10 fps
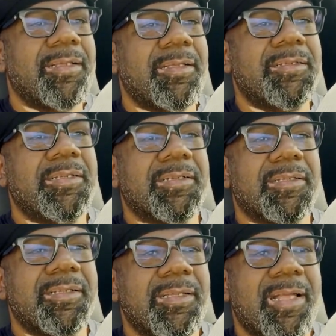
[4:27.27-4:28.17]
Look,
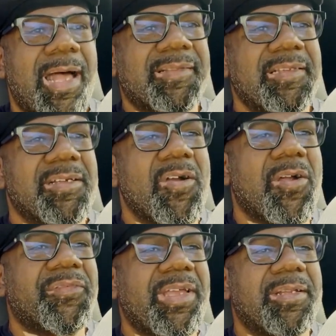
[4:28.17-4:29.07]
I see a
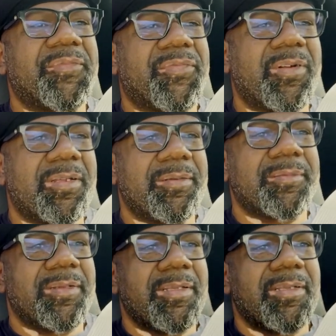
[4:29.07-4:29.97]
Corvette up front.
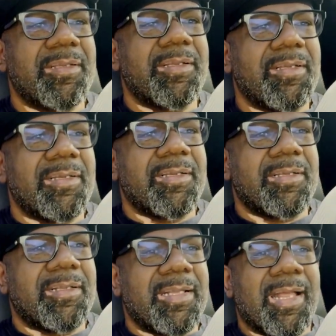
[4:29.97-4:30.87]

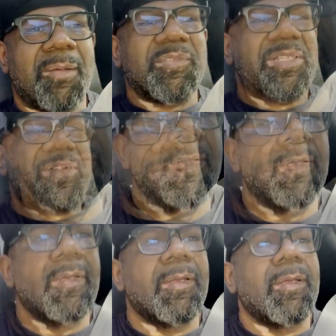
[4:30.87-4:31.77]
I'm see if I
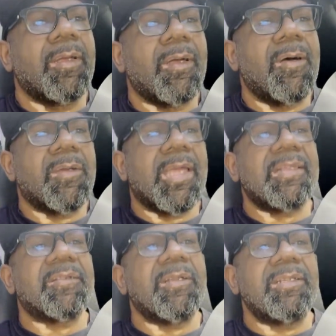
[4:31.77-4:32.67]
can catch up. Okay,
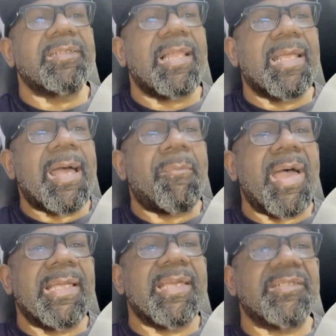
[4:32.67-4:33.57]
so it looks like I
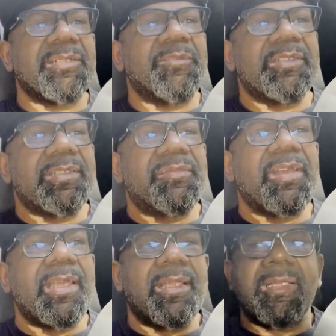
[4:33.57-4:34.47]
might catch up with this Vette.